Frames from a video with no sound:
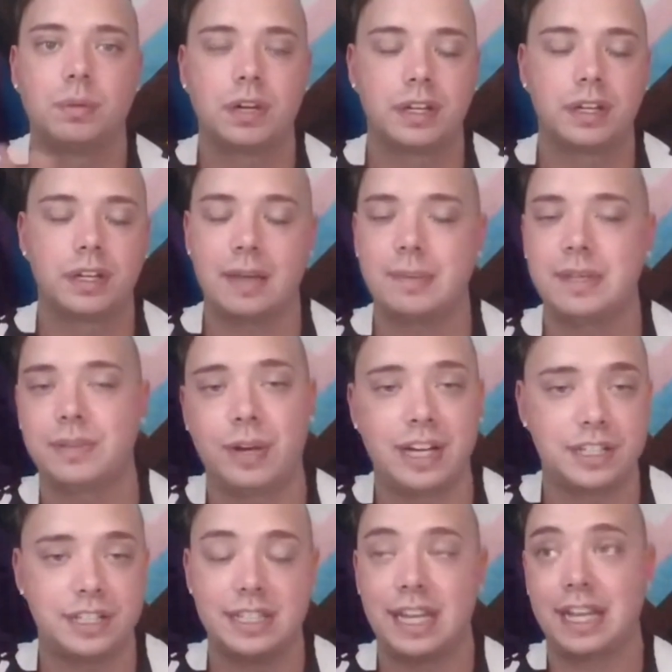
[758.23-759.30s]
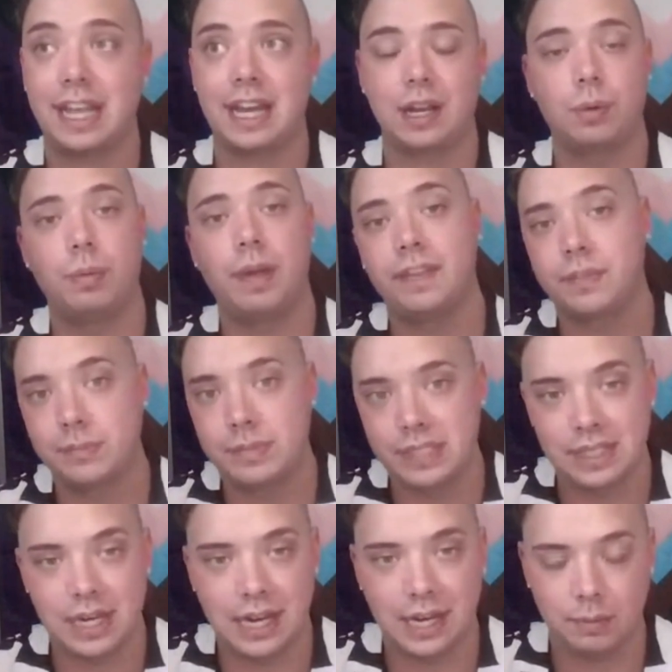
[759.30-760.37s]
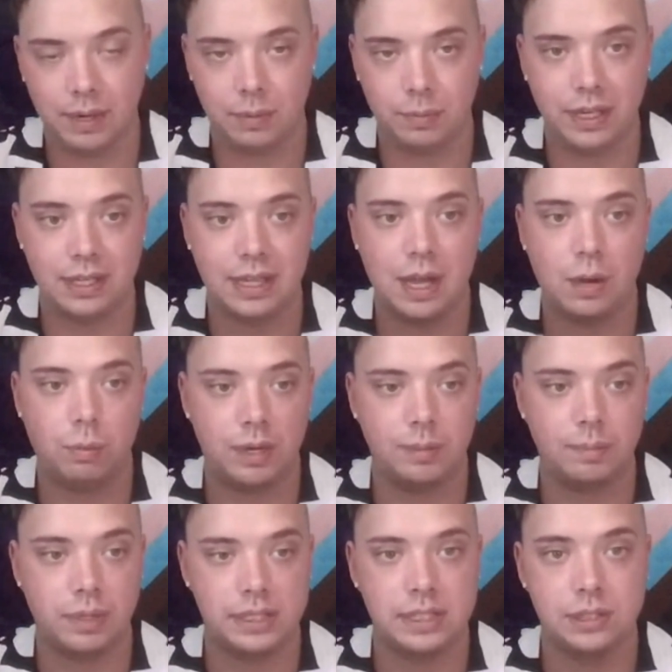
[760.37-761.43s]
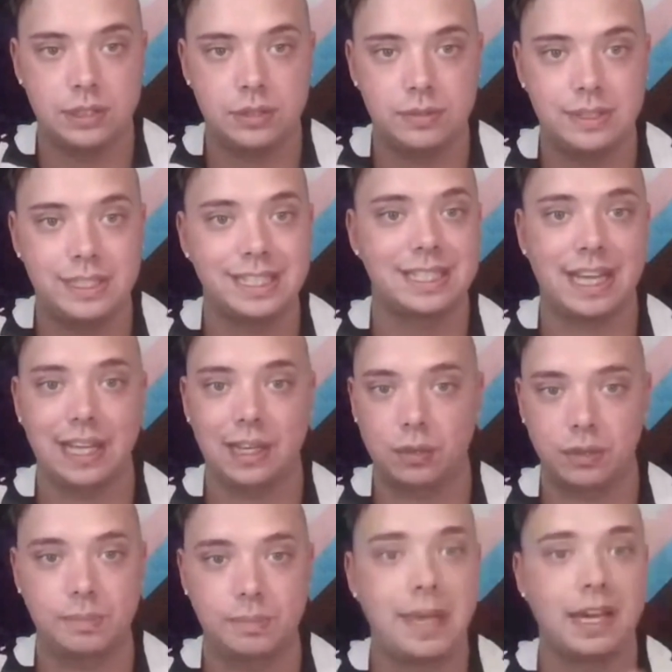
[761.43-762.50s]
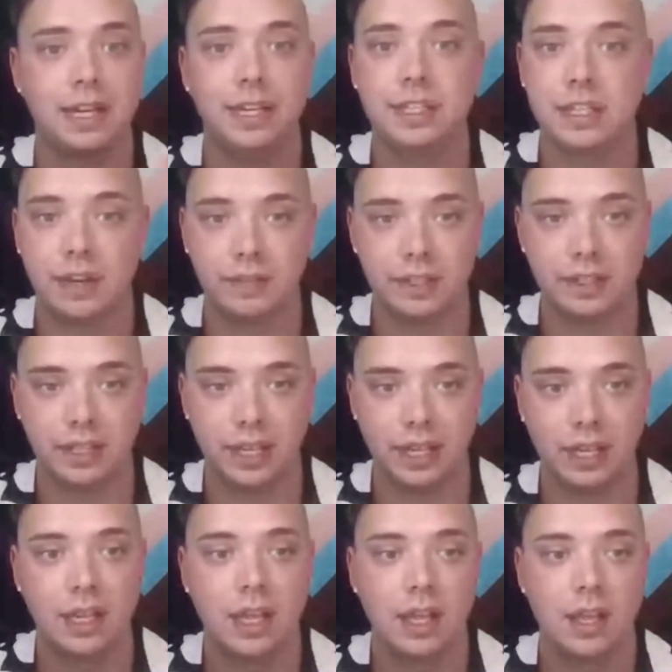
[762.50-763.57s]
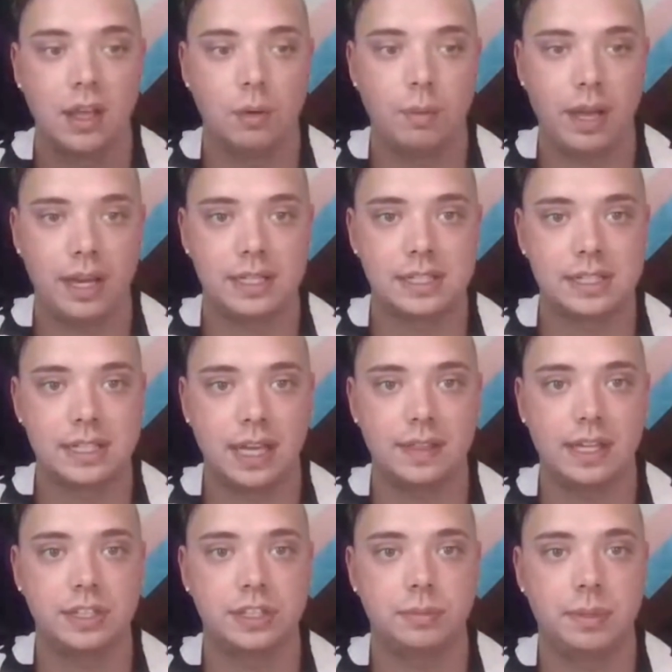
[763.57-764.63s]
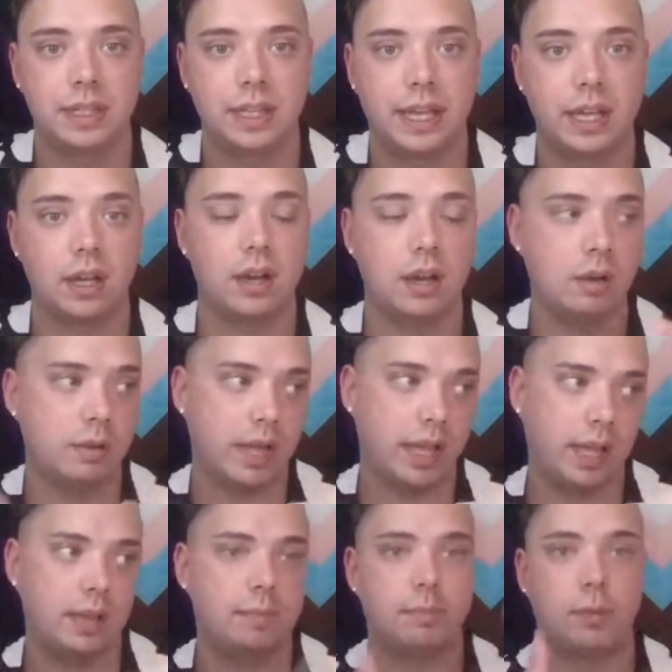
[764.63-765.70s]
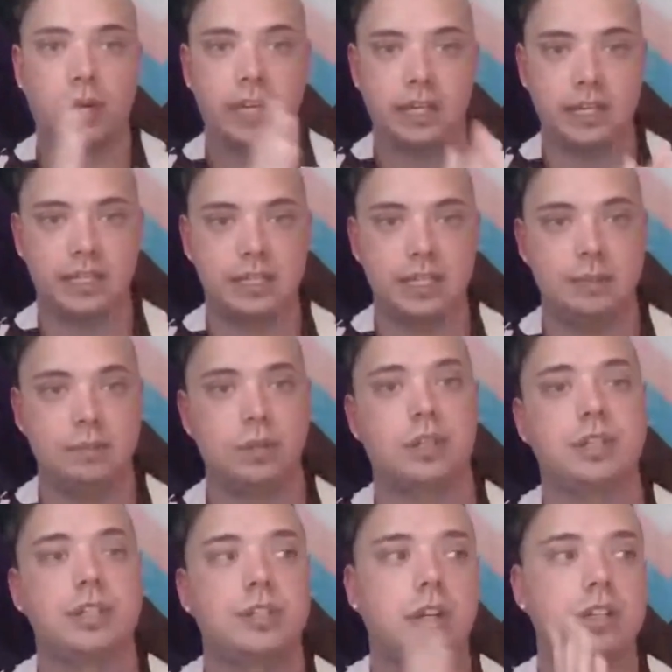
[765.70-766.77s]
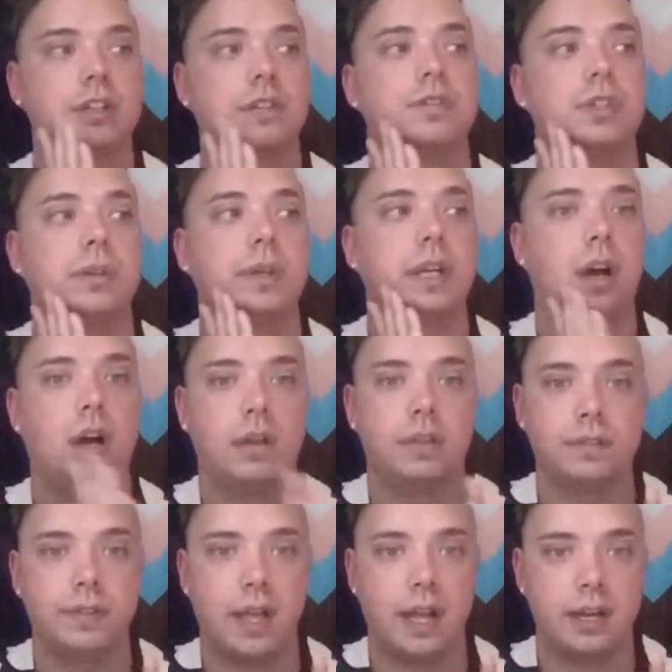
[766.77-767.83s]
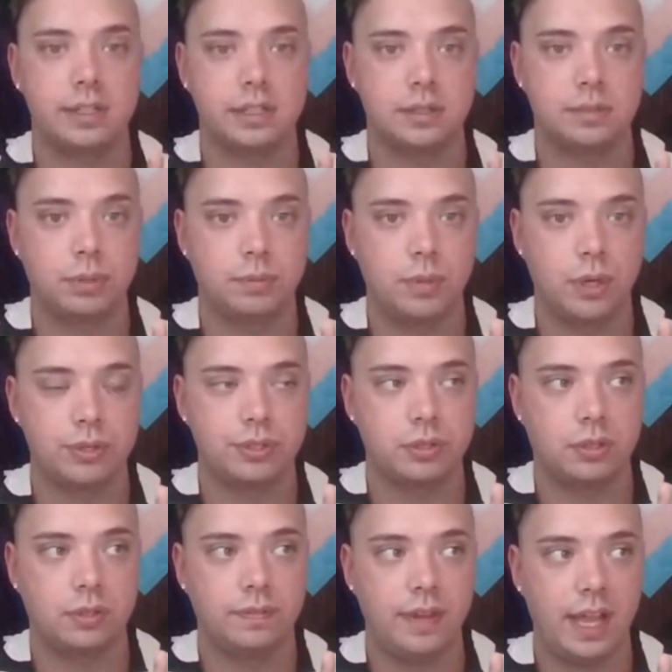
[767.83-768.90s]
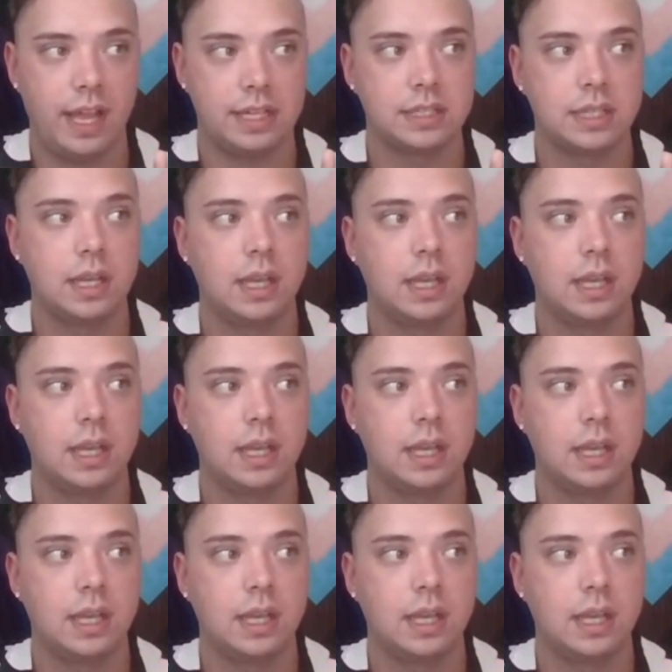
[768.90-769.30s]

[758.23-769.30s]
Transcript: That means we're actually getting away from DEI when we allow one person to dictate or manage everything, when instead they should be like, okay, marketing team, you're in charge of doing all the flyers and promotional event.